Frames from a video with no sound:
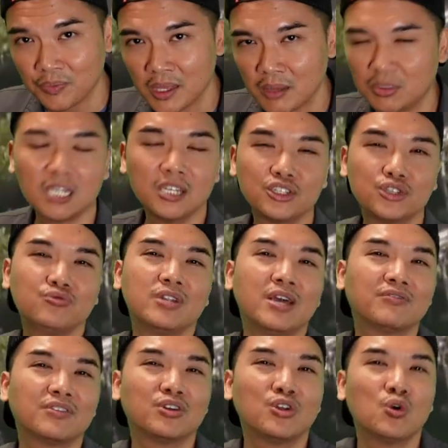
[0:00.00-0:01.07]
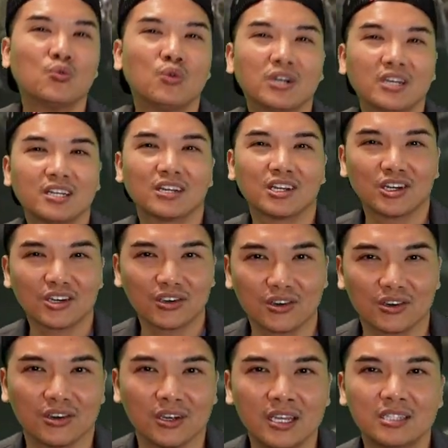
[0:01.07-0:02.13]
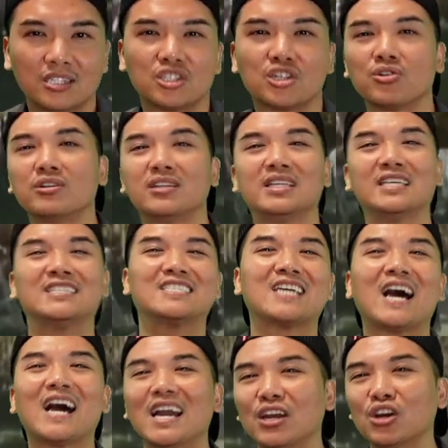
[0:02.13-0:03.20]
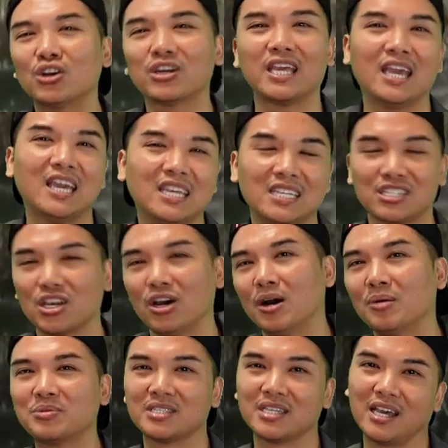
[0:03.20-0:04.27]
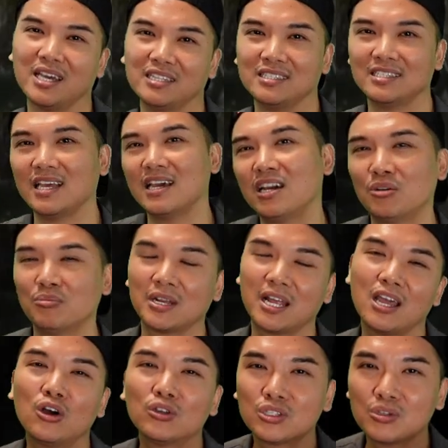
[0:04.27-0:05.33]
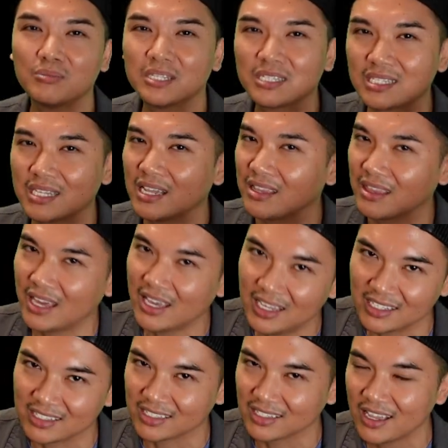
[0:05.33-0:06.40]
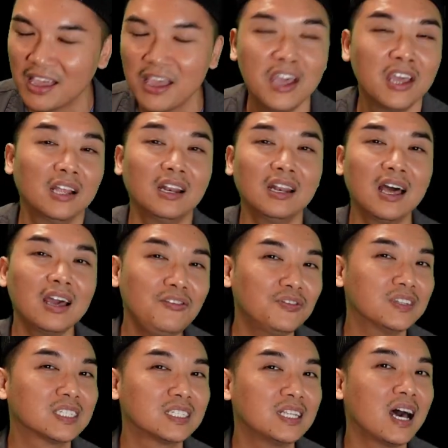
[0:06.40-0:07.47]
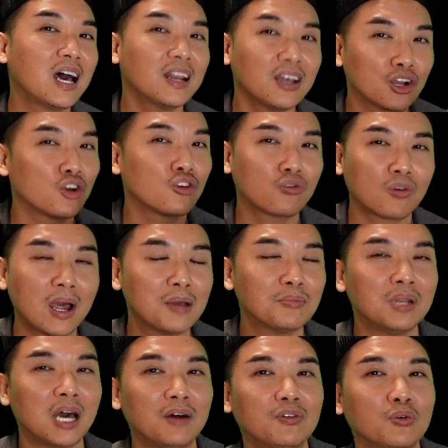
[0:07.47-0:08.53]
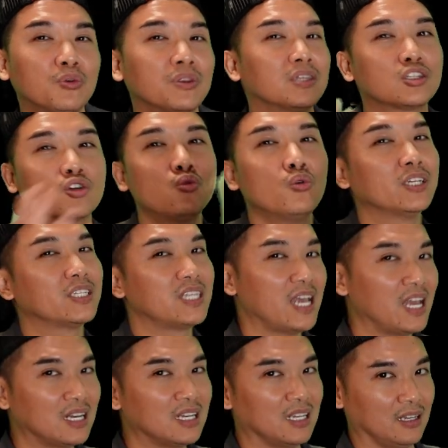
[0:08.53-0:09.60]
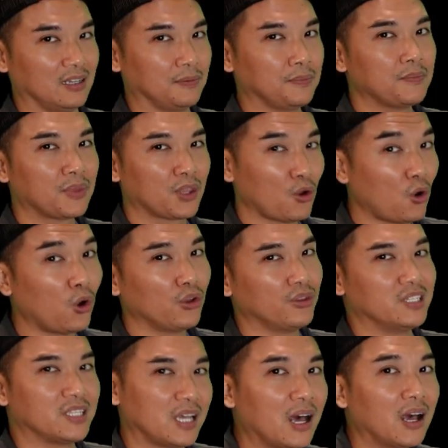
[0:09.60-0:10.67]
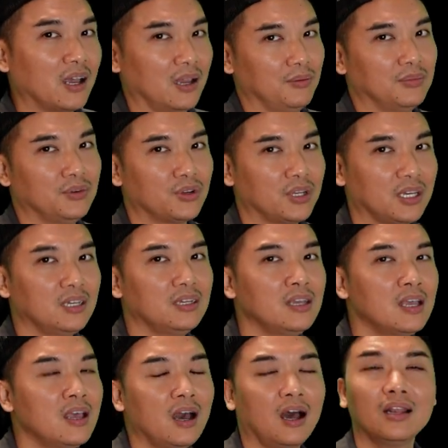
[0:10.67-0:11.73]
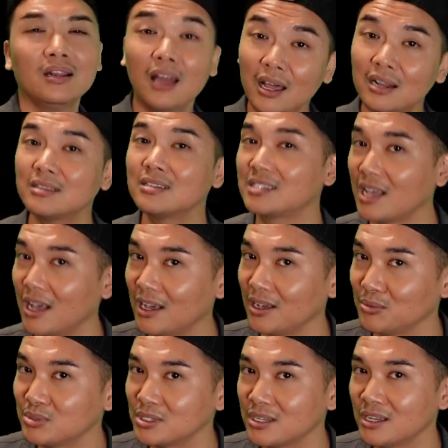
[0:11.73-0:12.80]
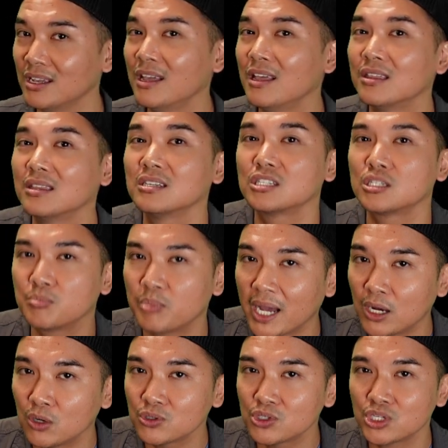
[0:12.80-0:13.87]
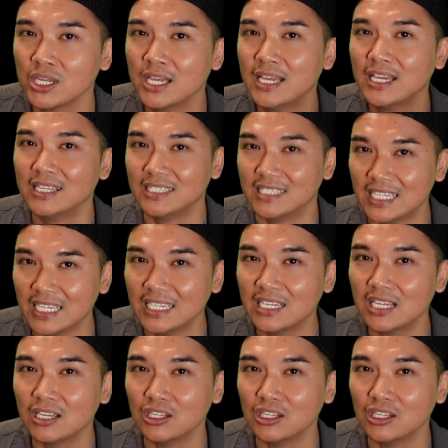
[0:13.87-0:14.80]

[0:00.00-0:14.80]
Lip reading: because you never know what can occur to turn an entire case upside down. But I also must say this, life is not a crime novel with a twist ending all the time, okay? A lot of the times, the spouse did